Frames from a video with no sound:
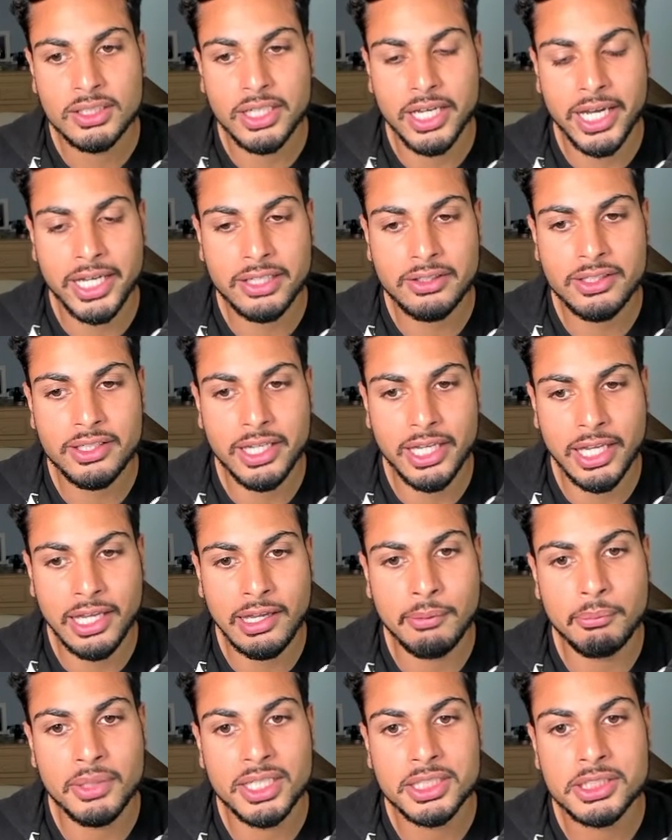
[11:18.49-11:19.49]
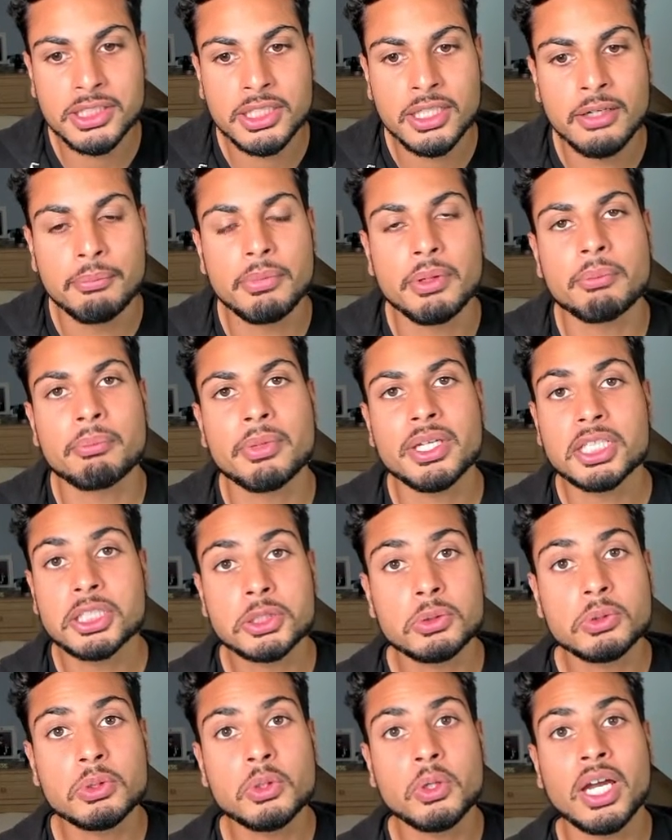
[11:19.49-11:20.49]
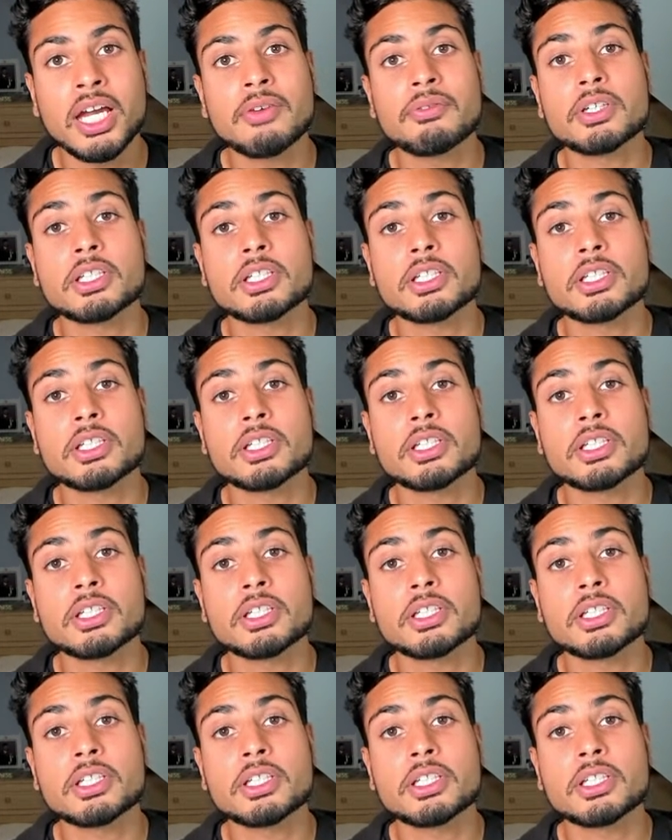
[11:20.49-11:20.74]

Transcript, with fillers: add an image, but make sure you have